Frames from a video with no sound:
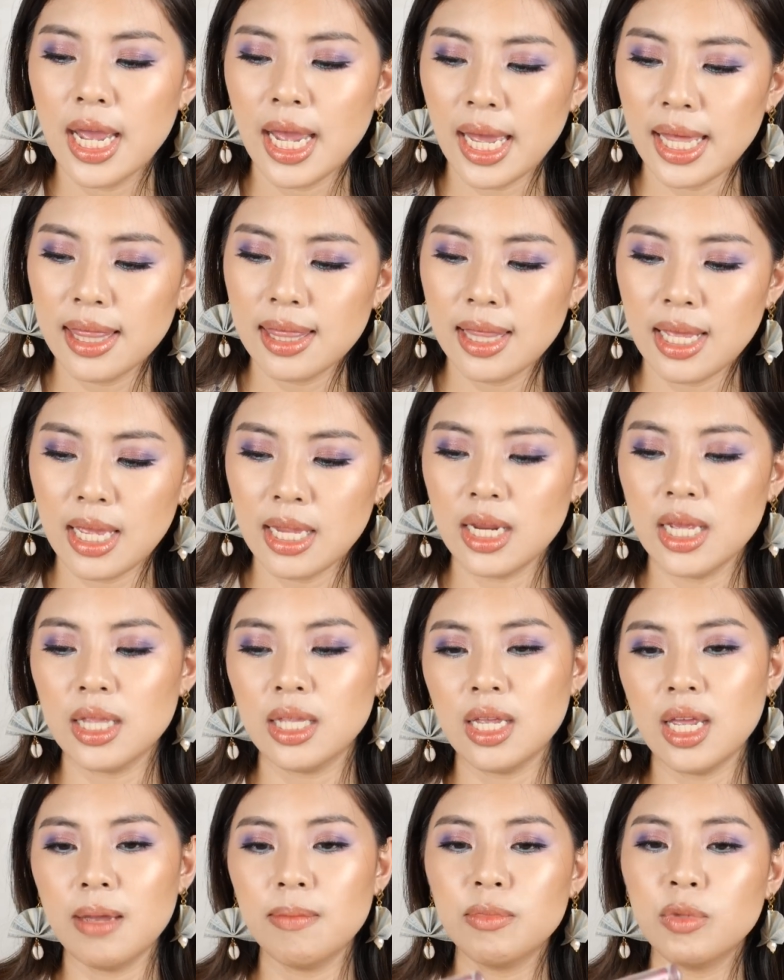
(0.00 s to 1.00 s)
And then,
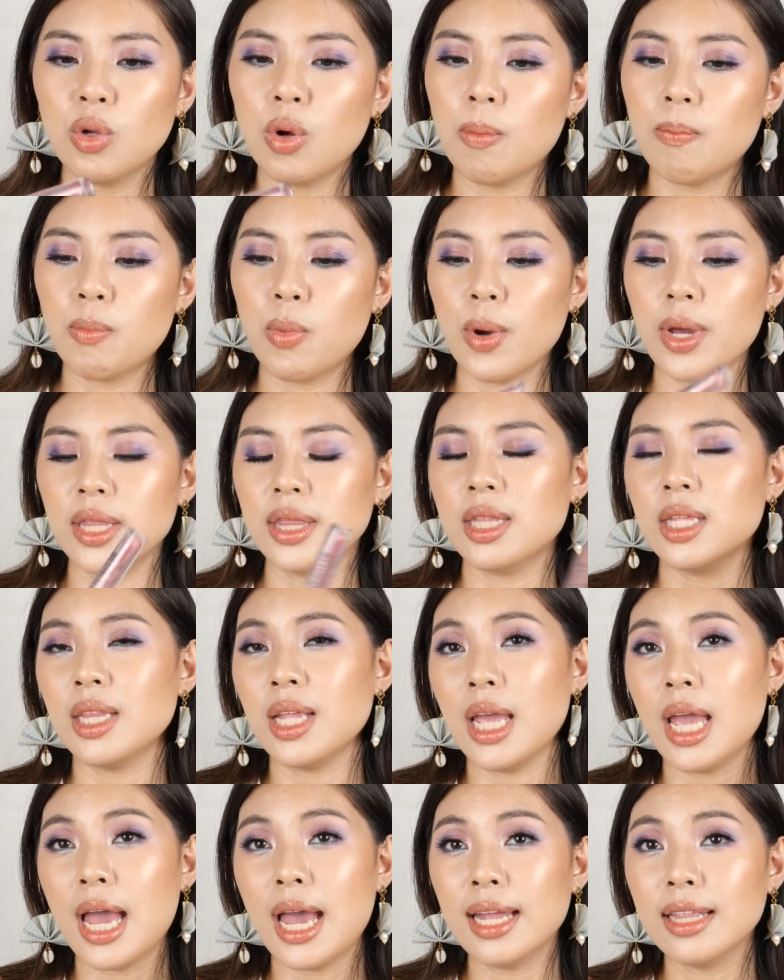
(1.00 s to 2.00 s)
it came to a point that
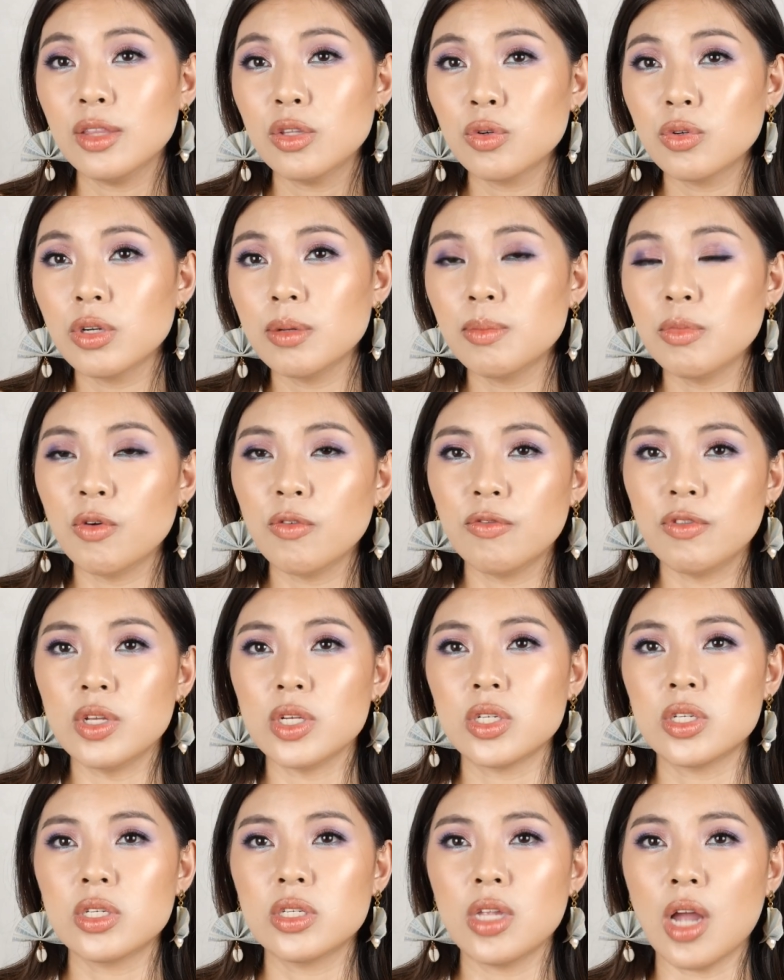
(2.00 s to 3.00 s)
I had to remove the
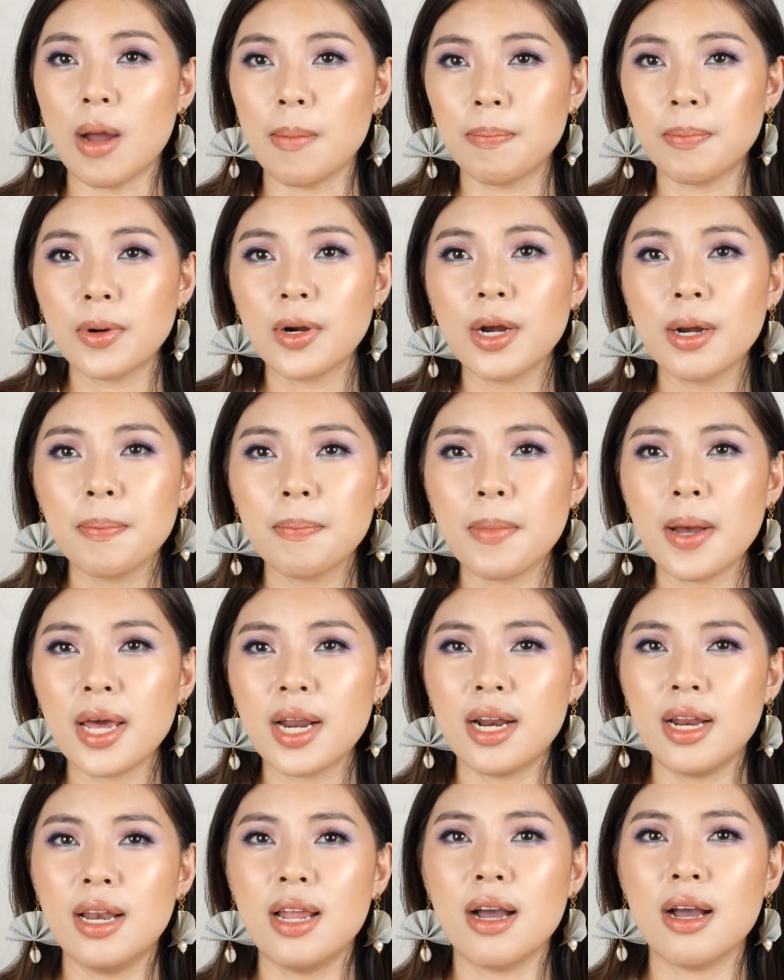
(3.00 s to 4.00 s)
stopper
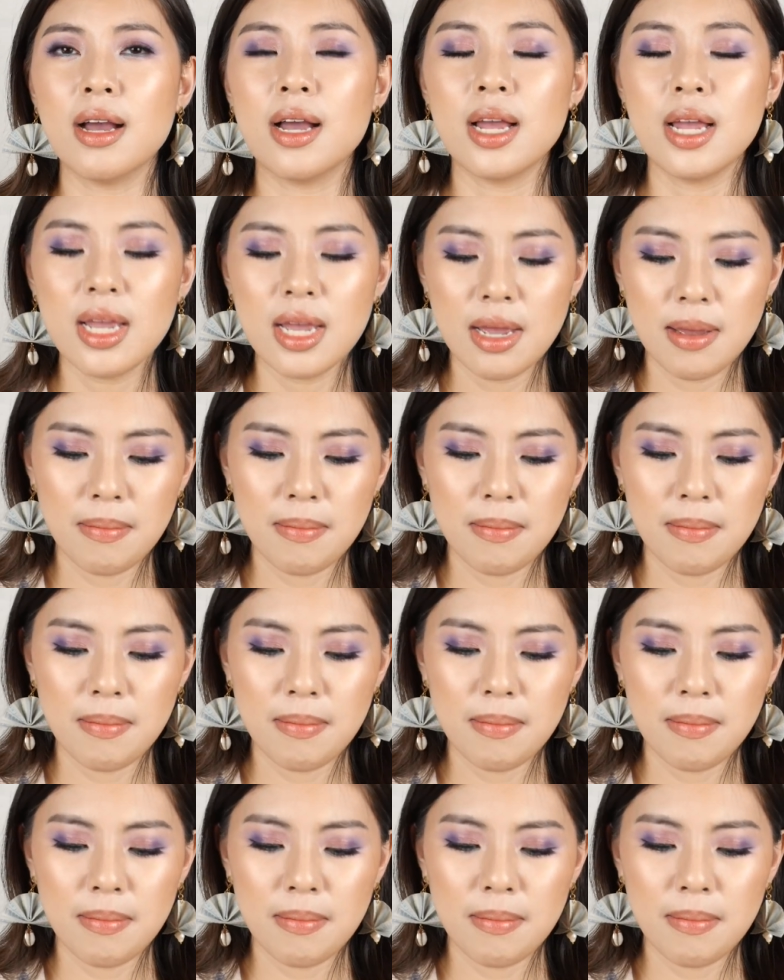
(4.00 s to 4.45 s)
para lang